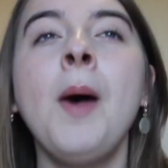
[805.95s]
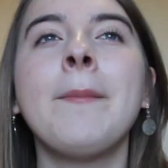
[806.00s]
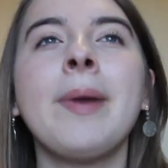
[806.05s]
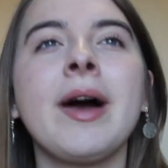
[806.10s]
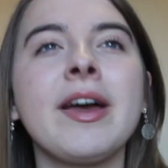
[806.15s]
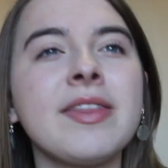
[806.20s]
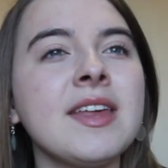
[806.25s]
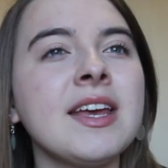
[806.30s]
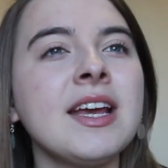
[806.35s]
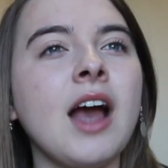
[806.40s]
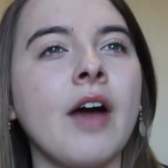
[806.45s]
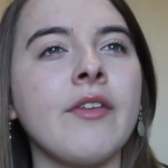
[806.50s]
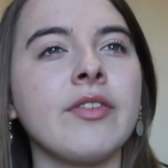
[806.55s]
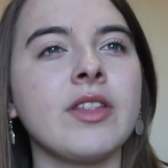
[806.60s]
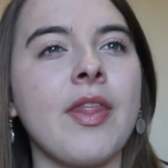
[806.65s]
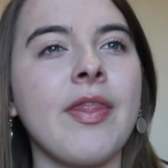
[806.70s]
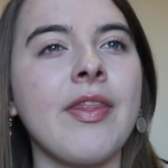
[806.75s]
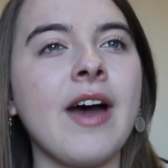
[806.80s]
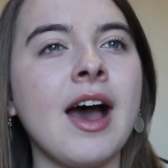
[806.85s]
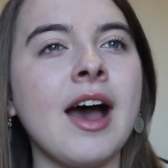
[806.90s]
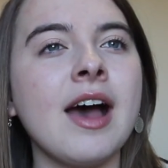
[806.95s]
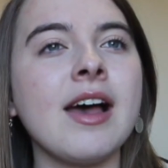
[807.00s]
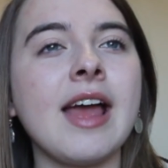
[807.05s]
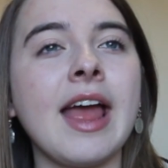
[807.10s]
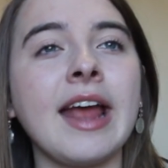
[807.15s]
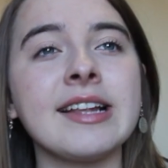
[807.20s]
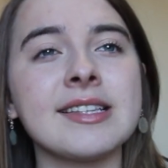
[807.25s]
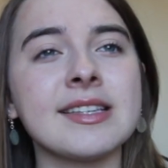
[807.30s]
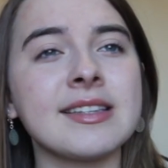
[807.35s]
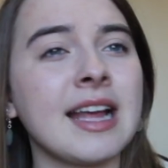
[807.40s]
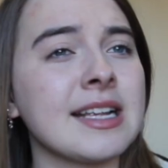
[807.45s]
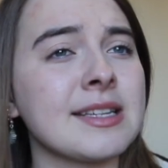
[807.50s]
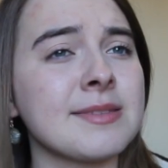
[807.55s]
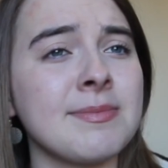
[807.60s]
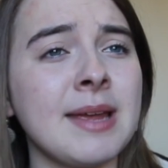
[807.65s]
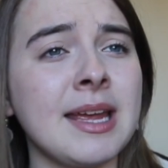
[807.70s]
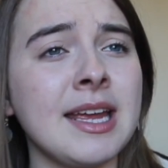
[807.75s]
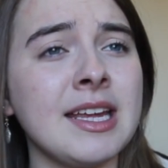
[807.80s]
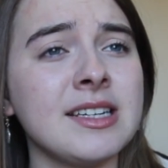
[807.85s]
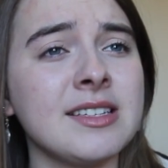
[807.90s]
But I think other than that, that's
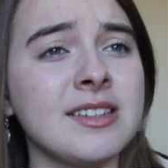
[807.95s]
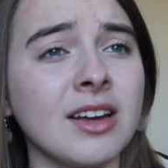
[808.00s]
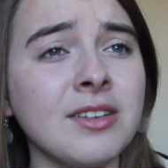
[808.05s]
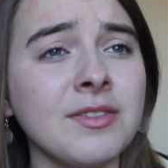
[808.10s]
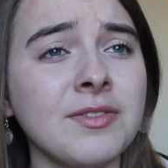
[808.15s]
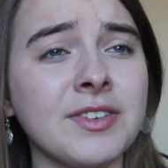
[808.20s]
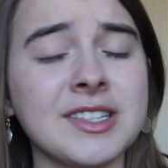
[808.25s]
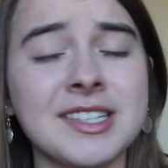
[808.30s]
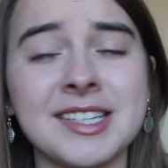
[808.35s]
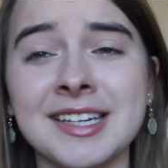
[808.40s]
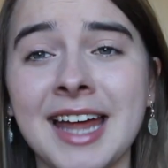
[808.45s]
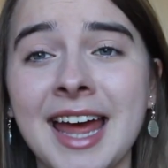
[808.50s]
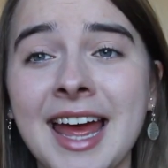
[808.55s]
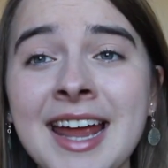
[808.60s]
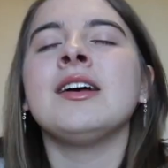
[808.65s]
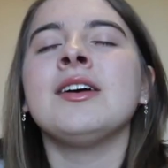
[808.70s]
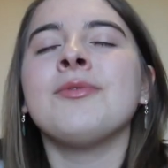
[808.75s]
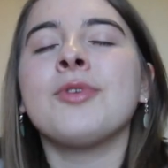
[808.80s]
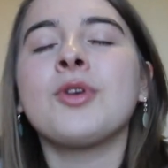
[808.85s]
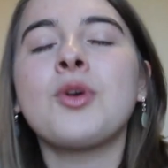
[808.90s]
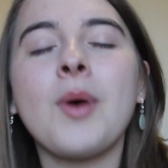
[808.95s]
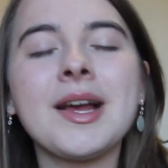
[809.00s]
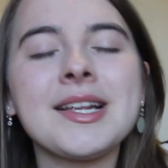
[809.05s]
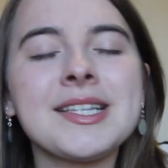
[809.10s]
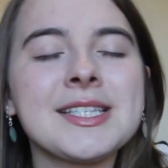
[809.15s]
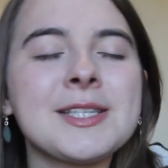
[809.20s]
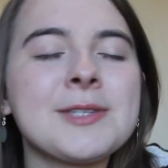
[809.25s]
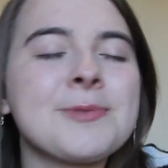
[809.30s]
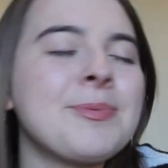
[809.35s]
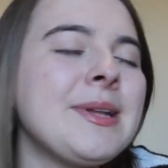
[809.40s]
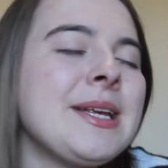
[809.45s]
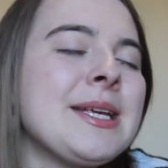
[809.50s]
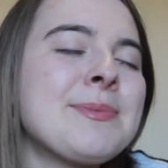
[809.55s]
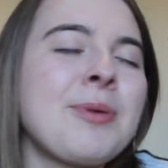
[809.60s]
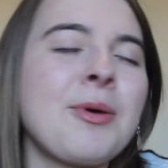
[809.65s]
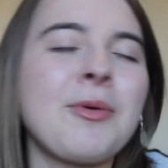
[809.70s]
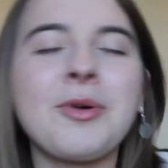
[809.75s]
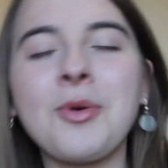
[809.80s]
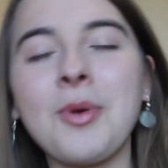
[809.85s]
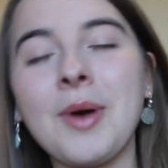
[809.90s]
me done for today. Requests, please
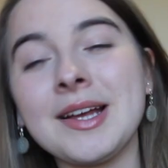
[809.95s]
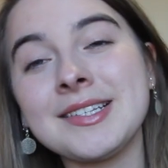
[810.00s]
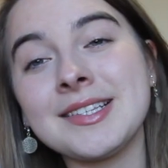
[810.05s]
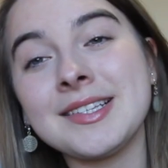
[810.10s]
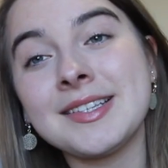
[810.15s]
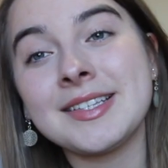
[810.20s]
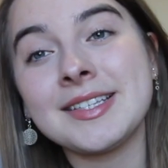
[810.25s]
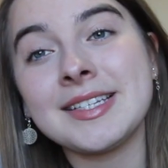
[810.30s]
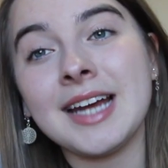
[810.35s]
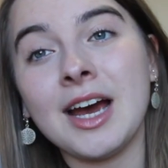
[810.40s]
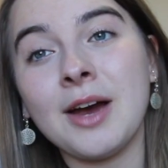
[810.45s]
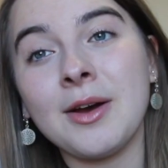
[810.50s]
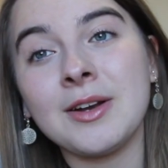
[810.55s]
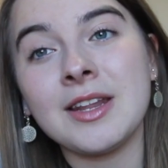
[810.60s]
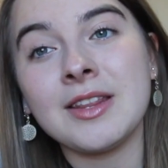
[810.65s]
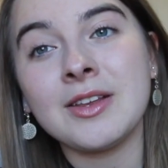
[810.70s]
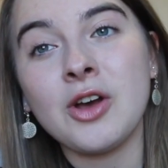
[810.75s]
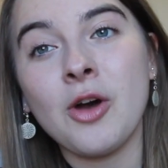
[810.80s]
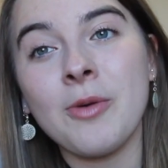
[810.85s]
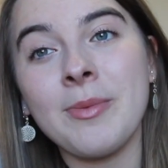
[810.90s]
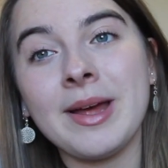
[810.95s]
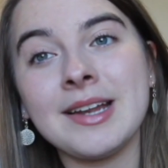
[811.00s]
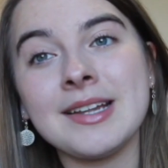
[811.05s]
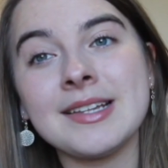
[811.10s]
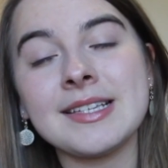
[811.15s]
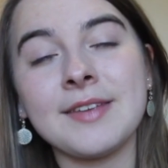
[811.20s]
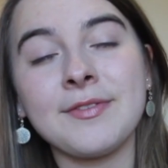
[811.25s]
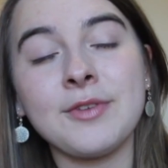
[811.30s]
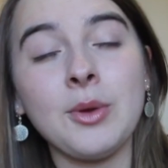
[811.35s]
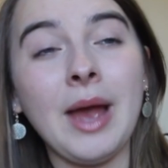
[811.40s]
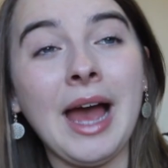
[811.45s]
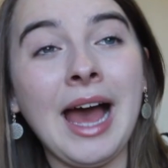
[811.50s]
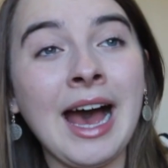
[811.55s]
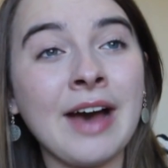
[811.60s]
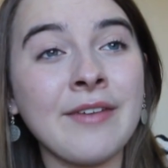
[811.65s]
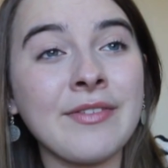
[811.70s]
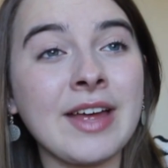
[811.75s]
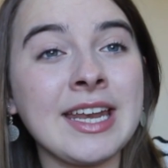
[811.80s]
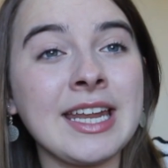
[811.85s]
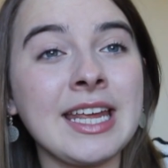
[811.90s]
put requests down in the comments if you
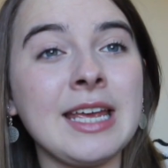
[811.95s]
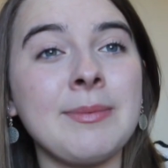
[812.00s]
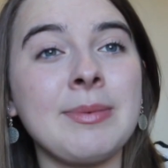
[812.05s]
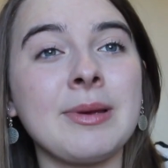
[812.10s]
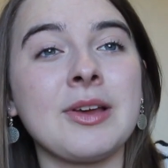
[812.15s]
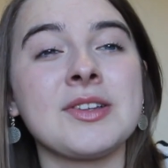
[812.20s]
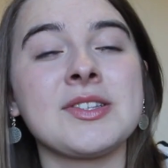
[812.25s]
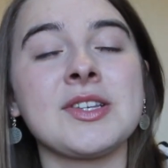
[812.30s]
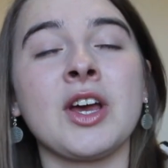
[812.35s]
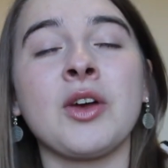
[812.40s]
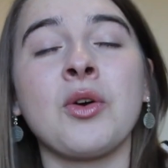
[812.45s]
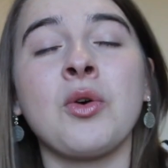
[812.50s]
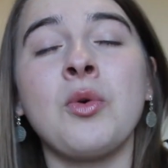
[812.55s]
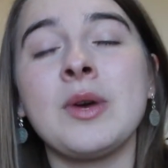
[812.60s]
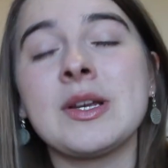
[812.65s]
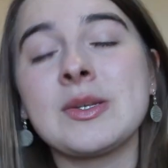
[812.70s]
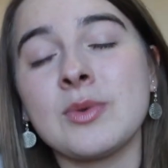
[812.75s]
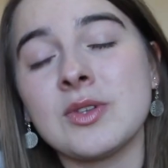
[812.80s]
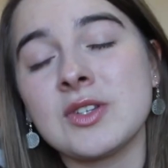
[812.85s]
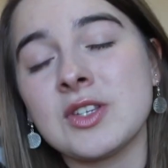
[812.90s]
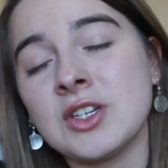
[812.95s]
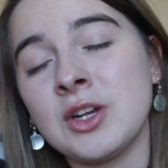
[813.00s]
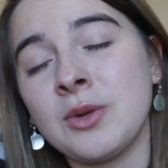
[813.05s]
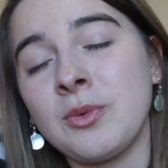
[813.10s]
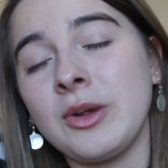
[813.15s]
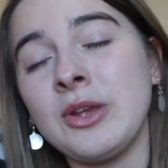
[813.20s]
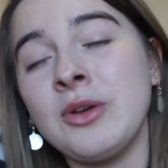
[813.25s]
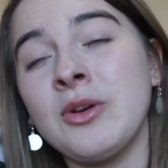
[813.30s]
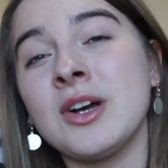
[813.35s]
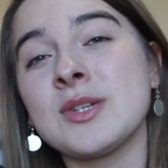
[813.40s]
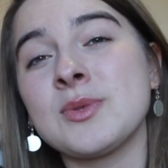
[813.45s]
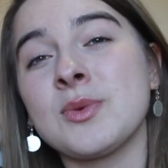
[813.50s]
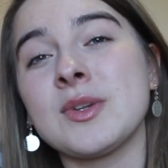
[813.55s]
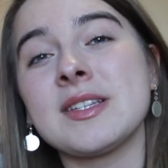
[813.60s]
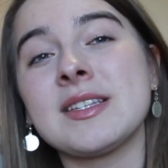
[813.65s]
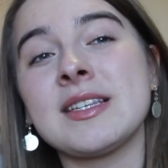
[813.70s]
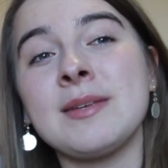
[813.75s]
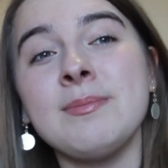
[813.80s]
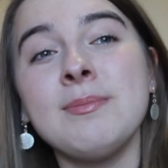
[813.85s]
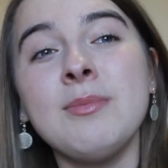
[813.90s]
have any, because I always want to know what you guys
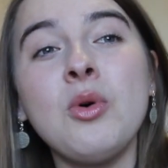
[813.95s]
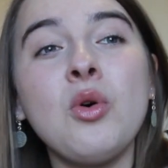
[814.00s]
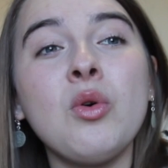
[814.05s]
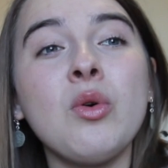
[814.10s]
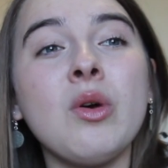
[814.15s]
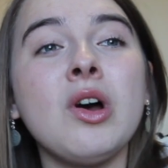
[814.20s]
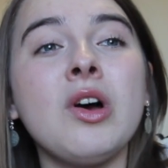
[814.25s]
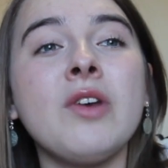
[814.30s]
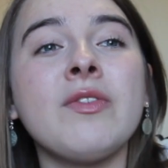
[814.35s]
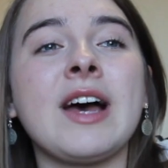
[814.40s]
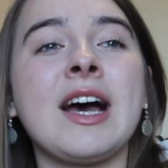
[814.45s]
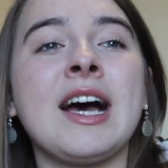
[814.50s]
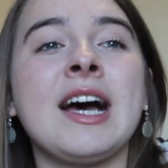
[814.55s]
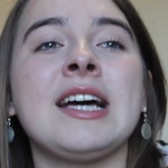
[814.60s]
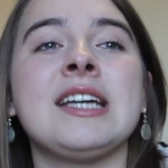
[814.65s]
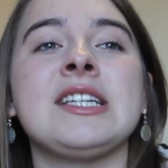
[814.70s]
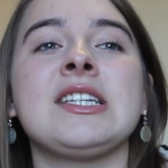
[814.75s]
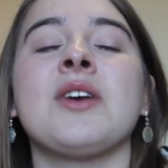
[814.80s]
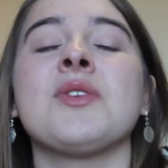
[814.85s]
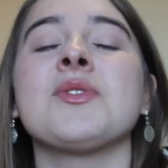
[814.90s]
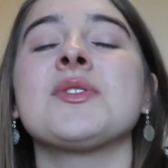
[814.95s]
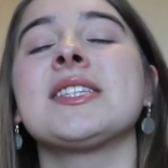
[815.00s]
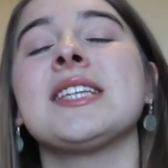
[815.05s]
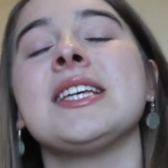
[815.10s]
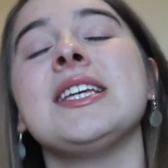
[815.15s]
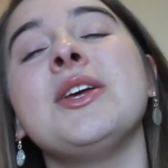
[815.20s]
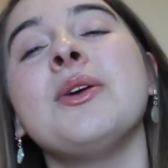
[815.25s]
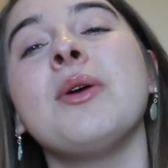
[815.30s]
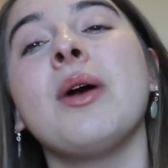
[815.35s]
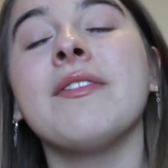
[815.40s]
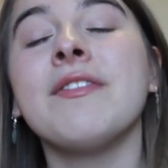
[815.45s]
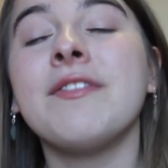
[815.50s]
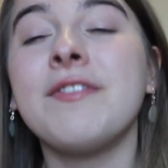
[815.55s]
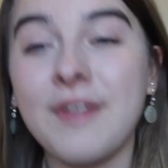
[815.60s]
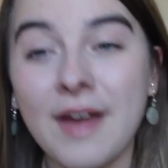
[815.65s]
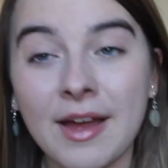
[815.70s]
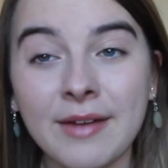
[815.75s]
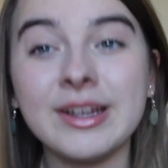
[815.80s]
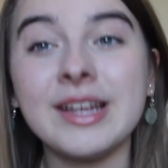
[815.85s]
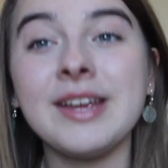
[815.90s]
want to see more of, and I'll see you
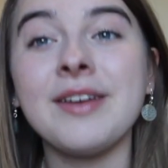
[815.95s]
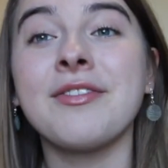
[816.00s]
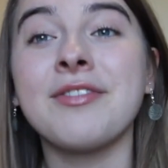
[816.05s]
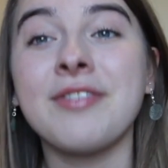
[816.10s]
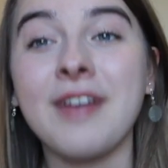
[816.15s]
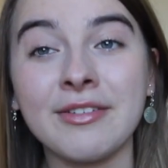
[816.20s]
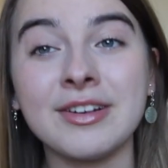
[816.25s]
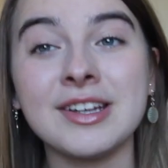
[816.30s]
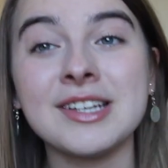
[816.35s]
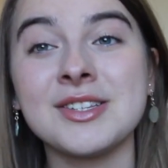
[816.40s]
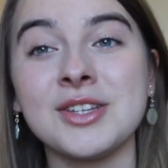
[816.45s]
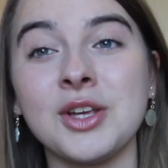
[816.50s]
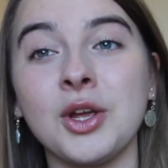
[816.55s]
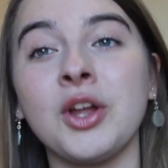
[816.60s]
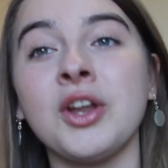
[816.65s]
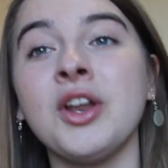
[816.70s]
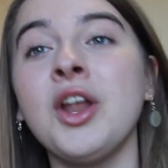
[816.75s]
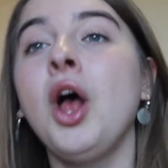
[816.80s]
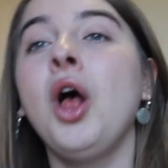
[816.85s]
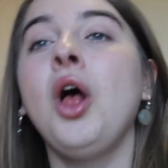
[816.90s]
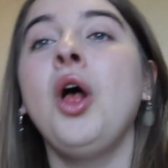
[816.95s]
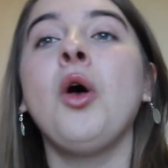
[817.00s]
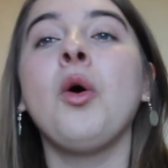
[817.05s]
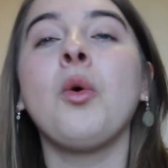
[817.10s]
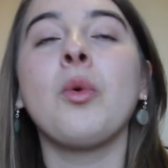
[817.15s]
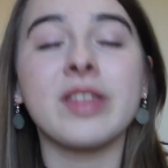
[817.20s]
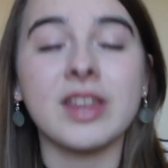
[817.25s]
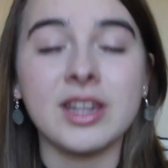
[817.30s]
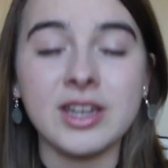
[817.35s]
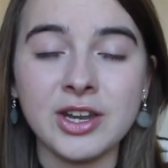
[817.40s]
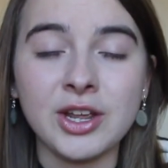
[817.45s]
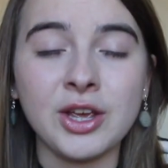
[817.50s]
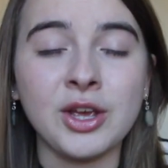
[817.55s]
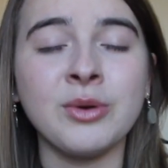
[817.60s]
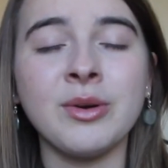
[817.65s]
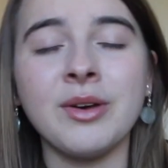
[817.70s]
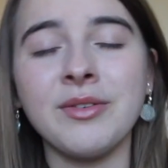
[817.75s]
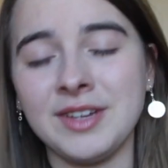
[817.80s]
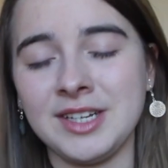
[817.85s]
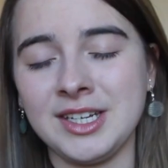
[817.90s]
very, very soon with a
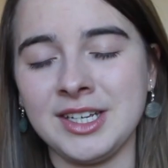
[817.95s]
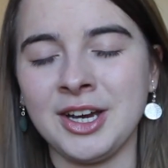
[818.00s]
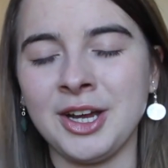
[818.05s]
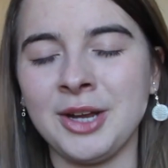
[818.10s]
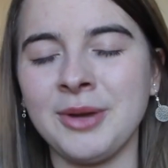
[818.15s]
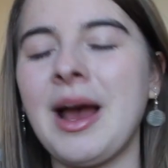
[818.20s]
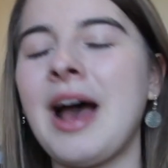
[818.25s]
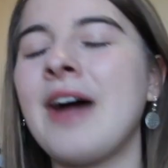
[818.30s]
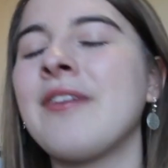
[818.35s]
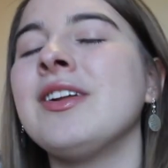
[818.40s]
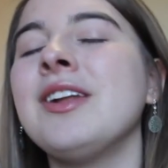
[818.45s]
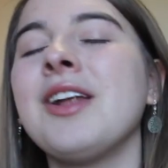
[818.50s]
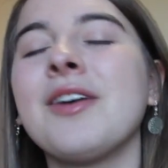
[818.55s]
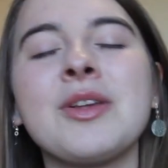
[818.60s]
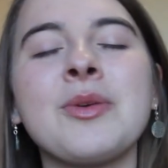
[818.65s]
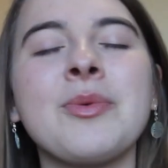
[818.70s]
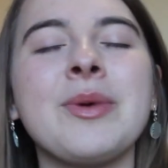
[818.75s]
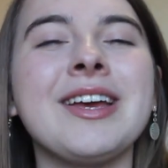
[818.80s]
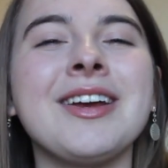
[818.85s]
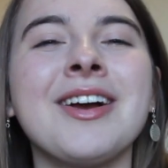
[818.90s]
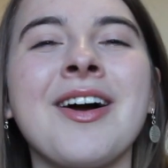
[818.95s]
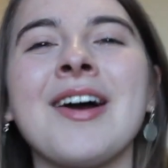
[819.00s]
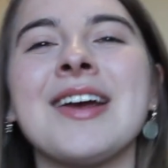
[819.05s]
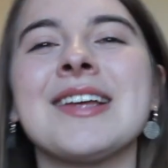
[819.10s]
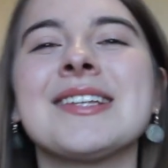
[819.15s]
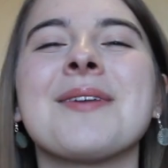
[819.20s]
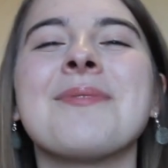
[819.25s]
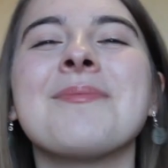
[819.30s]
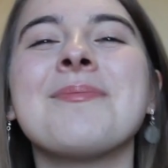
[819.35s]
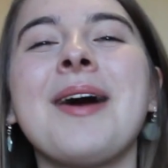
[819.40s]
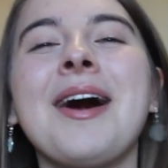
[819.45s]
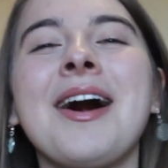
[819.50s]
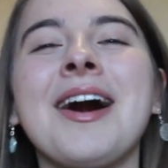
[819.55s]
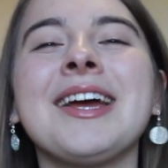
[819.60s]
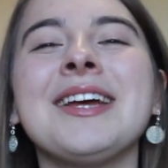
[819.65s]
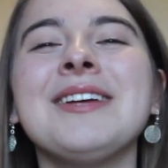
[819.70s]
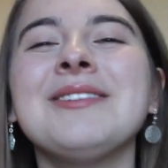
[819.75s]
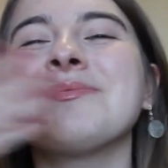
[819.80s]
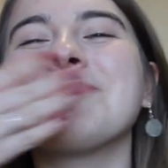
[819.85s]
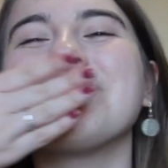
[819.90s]
new video. Have a lovely week, guys.
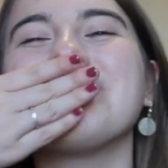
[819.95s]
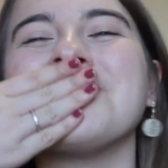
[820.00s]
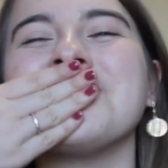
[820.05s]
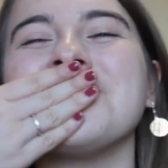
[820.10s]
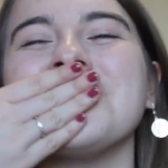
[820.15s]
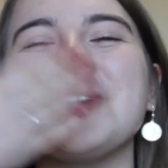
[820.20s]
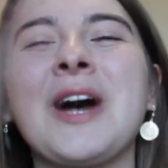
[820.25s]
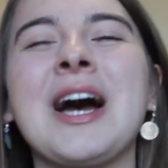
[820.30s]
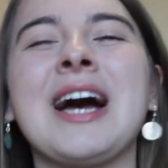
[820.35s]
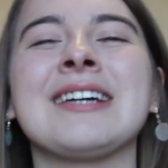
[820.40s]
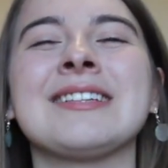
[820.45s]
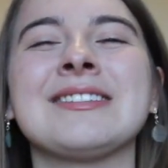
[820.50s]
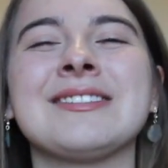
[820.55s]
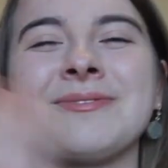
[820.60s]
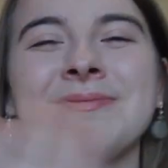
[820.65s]
Bye. Mwah.